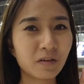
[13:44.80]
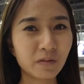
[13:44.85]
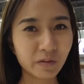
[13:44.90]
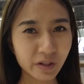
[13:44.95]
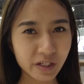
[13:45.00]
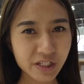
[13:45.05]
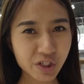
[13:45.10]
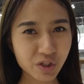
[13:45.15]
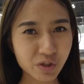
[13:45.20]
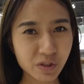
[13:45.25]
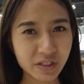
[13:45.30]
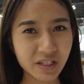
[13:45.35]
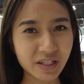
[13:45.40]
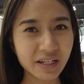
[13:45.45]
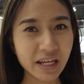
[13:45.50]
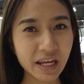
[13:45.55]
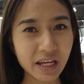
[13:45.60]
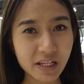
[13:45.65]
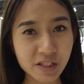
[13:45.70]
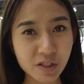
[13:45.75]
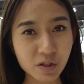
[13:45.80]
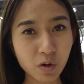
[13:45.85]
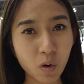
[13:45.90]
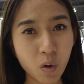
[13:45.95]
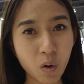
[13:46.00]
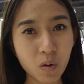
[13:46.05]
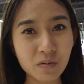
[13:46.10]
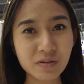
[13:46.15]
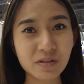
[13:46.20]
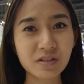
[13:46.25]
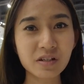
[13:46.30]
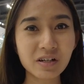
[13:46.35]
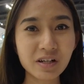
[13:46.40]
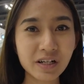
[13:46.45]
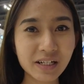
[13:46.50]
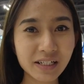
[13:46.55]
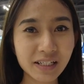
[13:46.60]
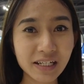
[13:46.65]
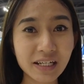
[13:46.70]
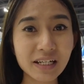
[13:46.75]
reach the next goal,
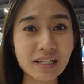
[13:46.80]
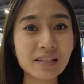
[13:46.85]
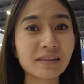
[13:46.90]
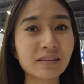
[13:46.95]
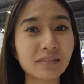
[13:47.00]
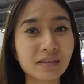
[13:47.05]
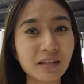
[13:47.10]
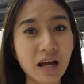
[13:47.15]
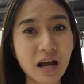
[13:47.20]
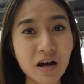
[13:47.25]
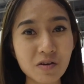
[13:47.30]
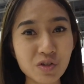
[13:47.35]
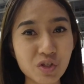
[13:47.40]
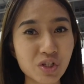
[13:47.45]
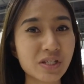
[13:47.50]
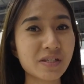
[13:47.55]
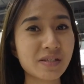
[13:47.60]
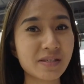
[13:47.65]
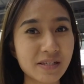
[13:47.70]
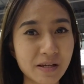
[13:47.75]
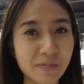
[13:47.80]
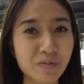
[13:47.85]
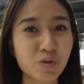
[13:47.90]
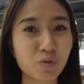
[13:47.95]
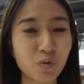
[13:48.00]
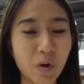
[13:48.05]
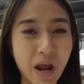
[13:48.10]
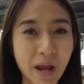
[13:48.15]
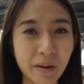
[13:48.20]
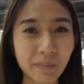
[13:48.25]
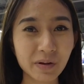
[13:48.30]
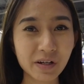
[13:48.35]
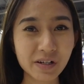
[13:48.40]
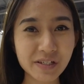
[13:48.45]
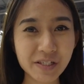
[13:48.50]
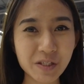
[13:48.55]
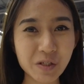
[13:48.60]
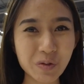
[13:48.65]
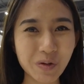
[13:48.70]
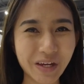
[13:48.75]
30,000
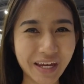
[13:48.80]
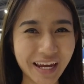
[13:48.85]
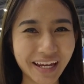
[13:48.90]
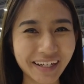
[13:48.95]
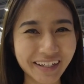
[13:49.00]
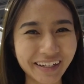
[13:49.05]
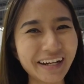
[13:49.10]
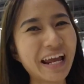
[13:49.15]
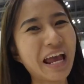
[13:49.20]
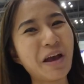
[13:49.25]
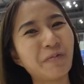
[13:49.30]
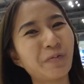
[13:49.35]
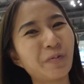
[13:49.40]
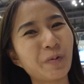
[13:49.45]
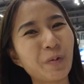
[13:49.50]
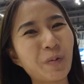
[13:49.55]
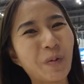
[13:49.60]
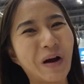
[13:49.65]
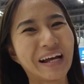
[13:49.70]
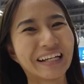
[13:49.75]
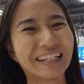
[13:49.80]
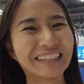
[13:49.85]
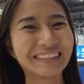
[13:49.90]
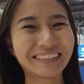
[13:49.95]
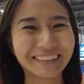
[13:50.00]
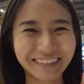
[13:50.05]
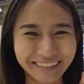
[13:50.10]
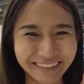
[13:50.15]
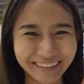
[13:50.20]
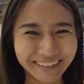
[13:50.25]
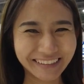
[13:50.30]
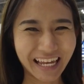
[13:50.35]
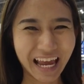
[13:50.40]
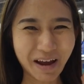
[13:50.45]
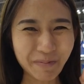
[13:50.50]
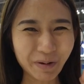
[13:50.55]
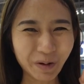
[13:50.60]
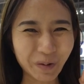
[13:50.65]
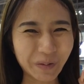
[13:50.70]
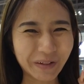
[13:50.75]
subscribers together everyone.
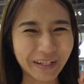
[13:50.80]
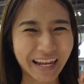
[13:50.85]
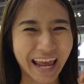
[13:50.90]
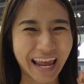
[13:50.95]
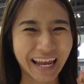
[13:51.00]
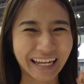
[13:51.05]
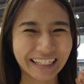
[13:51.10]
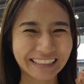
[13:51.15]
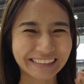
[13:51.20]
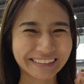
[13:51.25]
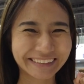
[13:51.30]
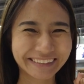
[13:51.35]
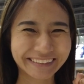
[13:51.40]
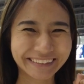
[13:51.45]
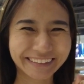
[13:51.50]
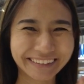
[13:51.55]
Have a good day.